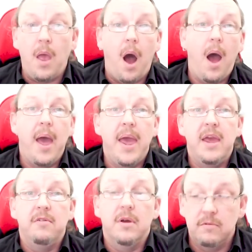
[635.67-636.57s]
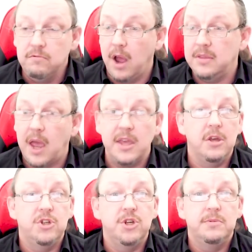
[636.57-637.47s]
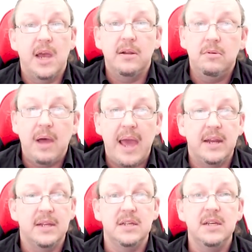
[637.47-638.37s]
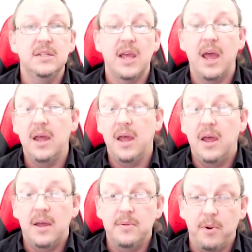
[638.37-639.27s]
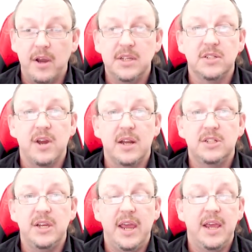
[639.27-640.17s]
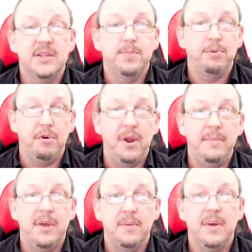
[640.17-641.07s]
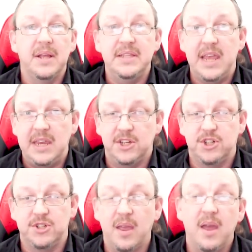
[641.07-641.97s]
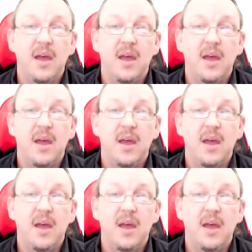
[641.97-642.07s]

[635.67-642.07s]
I run a YouTube channel and it is the pricing strategy is premium niche.